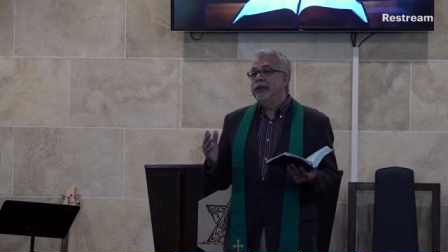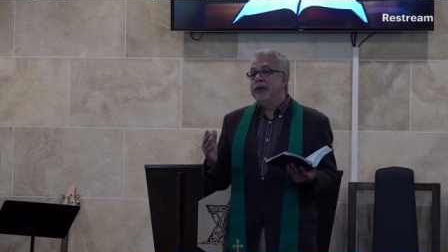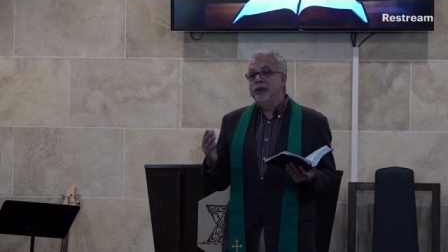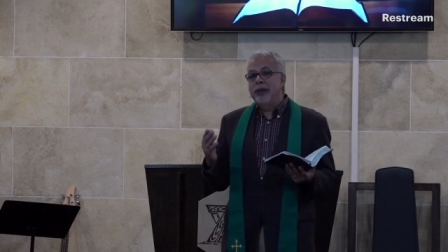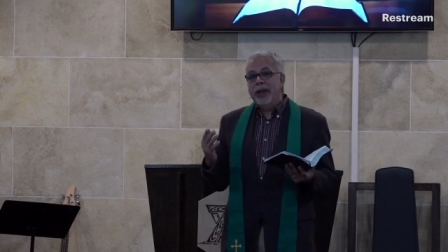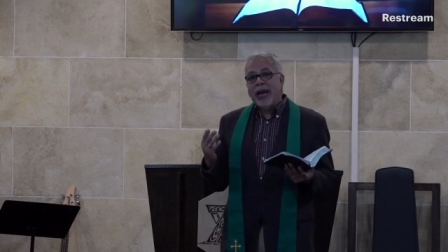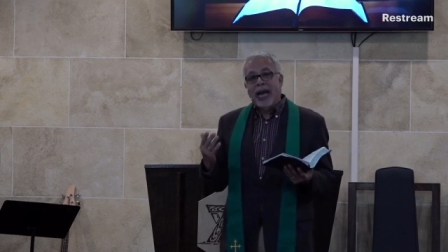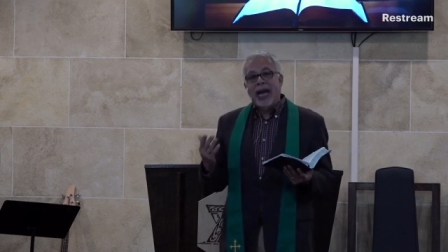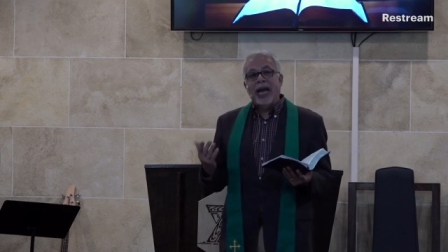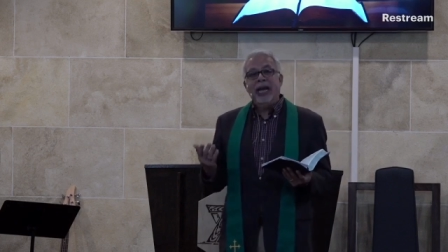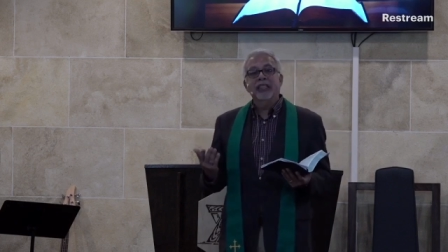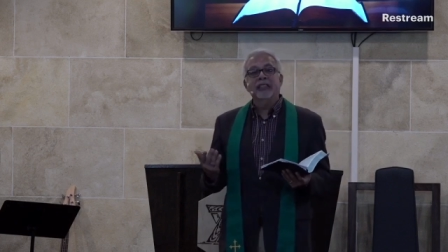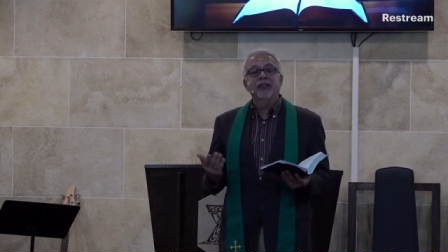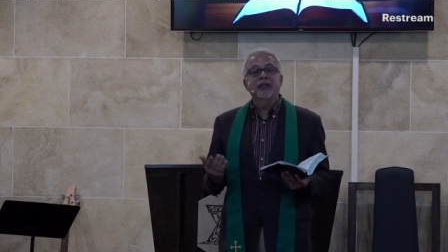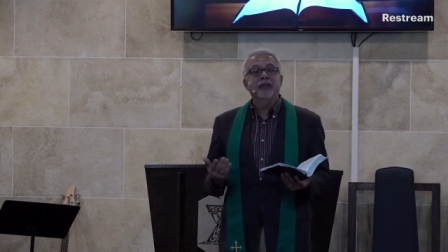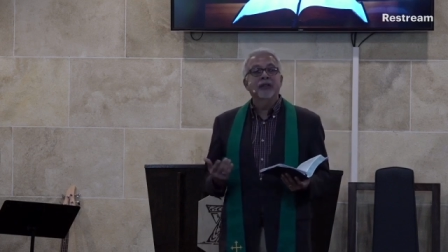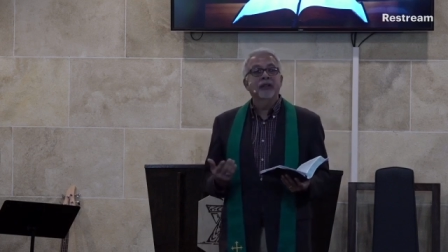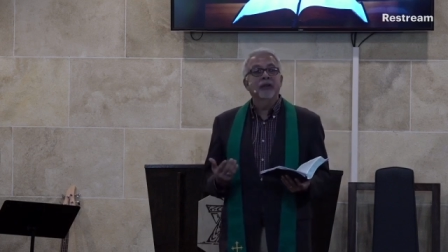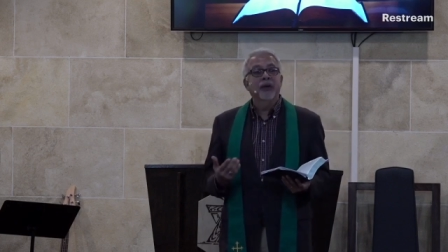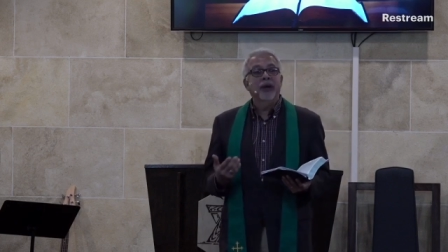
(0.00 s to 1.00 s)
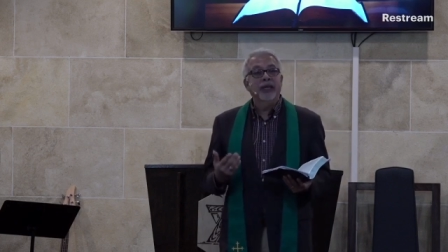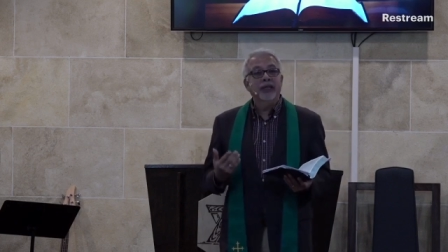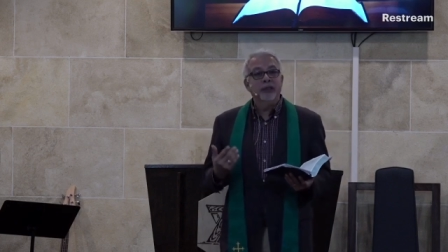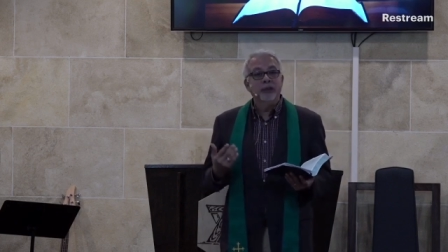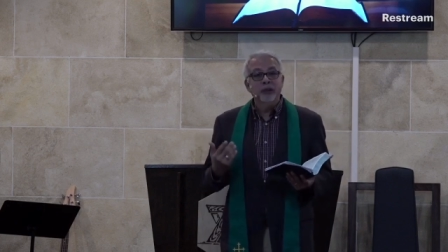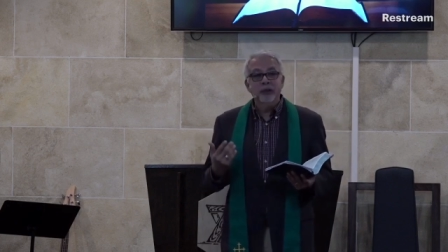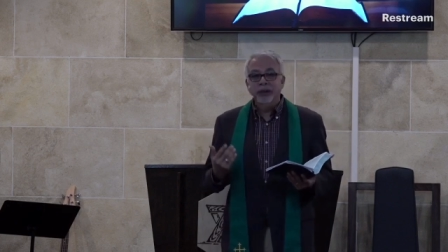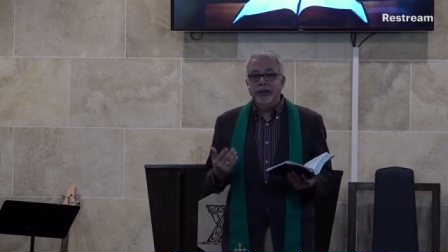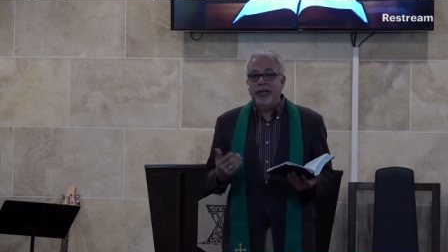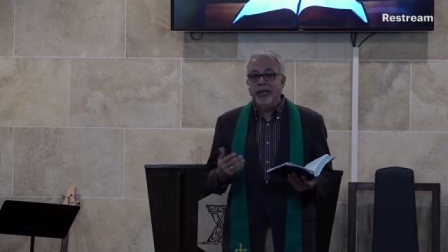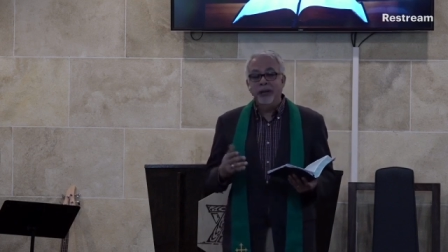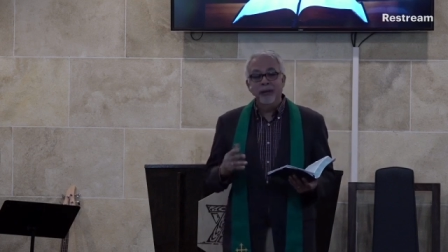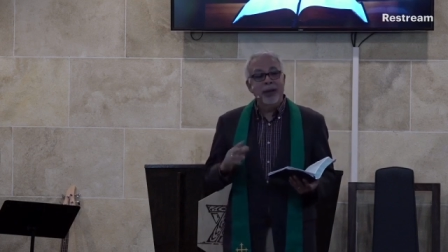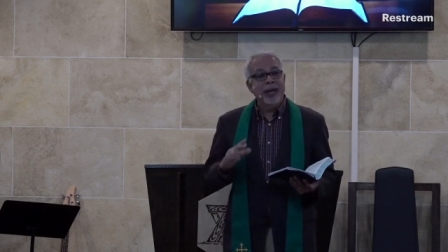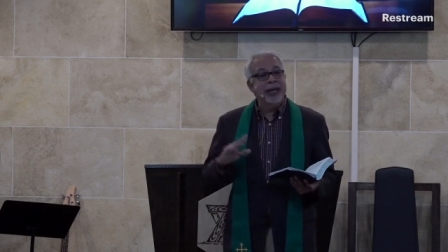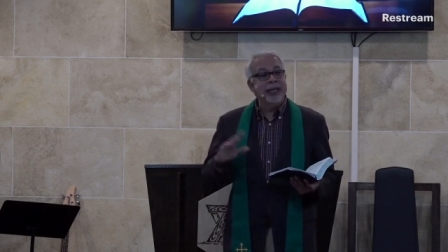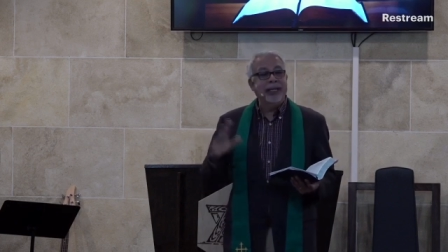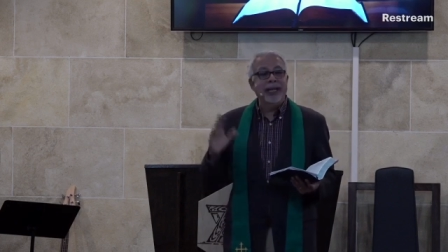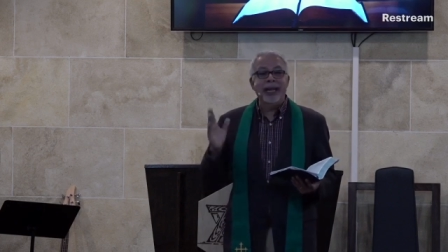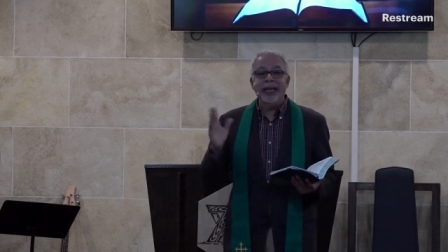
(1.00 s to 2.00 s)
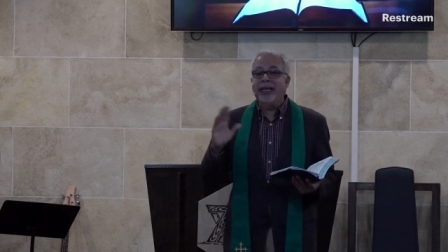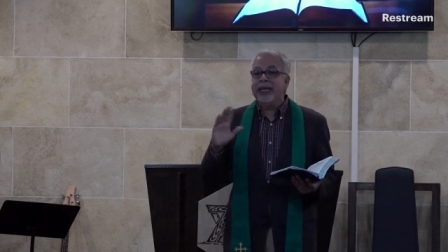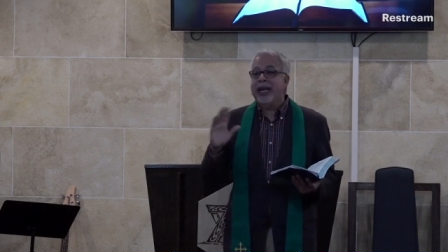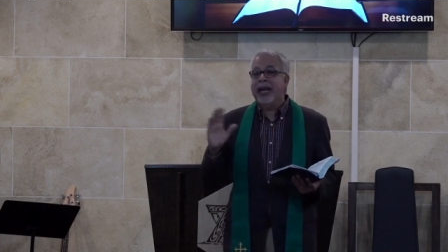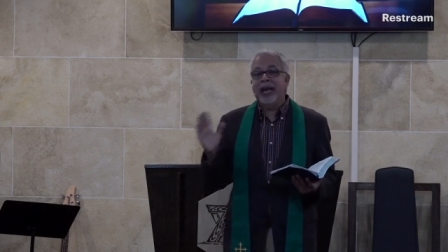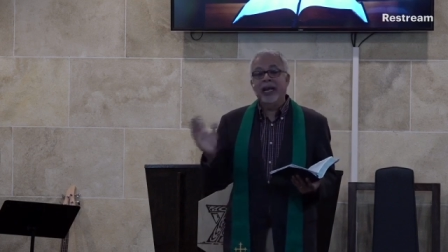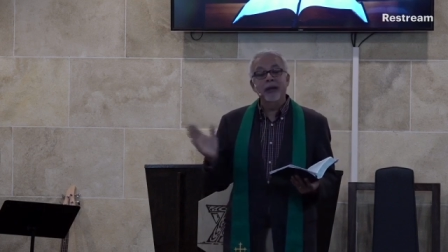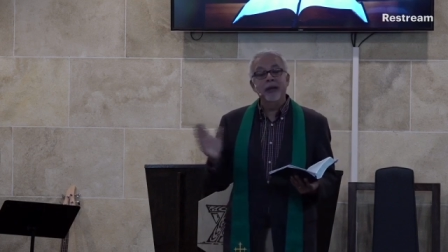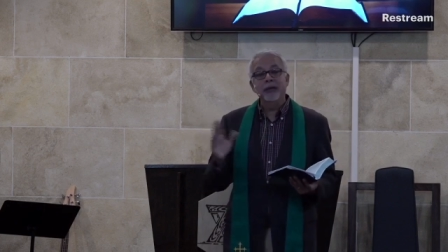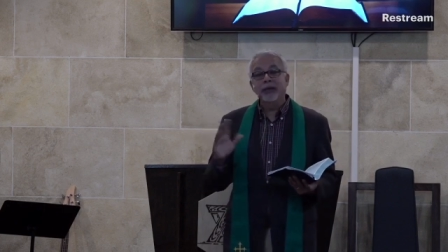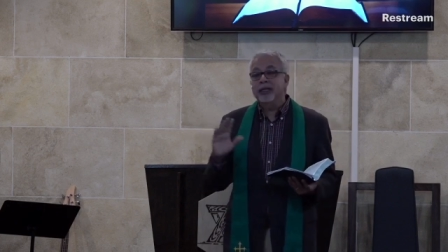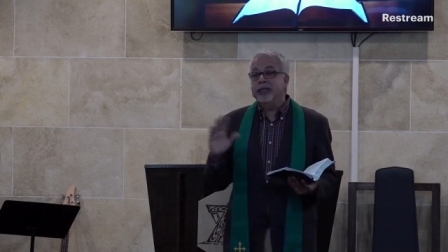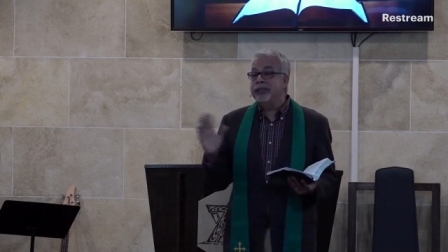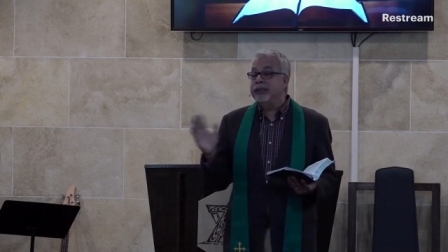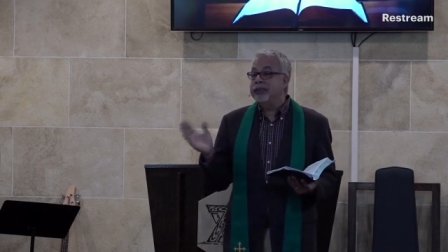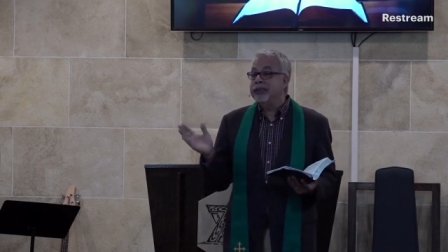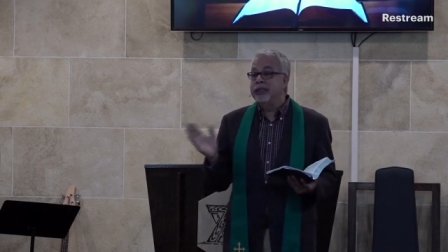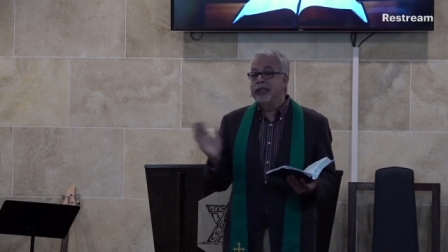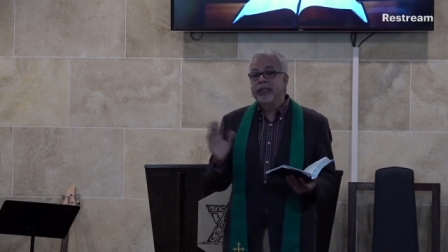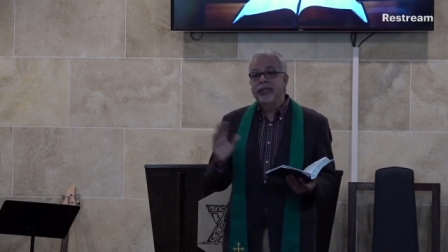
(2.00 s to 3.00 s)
You ask for grace. You tell him, I can't handle this.